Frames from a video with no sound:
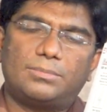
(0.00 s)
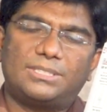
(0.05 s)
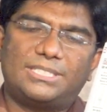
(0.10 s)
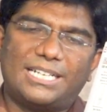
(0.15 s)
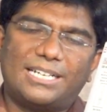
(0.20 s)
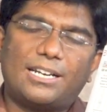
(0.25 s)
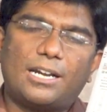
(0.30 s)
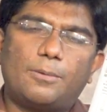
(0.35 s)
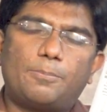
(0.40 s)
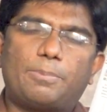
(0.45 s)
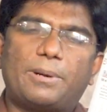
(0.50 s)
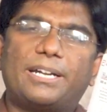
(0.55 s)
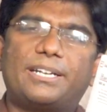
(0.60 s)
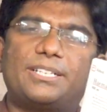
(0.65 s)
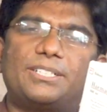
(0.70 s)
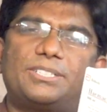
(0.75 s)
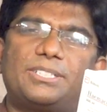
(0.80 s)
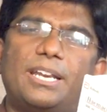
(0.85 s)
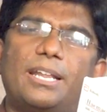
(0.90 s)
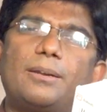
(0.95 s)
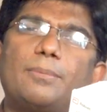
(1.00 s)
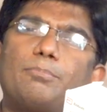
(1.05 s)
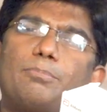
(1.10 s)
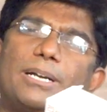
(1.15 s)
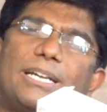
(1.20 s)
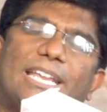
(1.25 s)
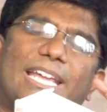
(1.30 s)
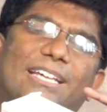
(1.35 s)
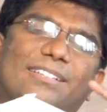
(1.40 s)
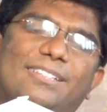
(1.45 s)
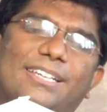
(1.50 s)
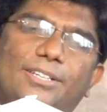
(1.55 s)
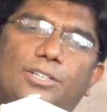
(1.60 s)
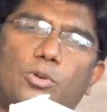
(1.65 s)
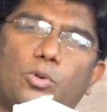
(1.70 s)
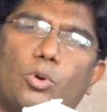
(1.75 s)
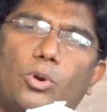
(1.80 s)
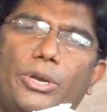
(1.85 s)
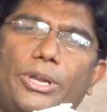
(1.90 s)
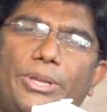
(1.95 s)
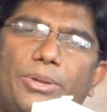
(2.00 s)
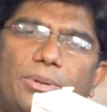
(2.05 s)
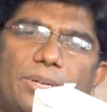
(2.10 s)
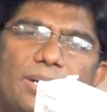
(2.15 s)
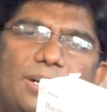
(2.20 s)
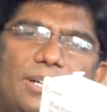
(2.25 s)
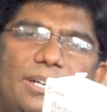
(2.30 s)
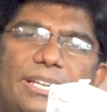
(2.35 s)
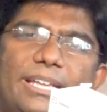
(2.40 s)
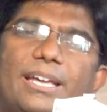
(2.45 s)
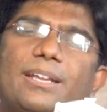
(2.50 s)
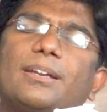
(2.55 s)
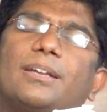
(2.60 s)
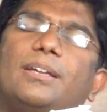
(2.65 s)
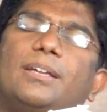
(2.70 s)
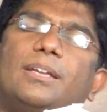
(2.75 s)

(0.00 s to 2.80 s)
general practitioner. But as I told you earlier,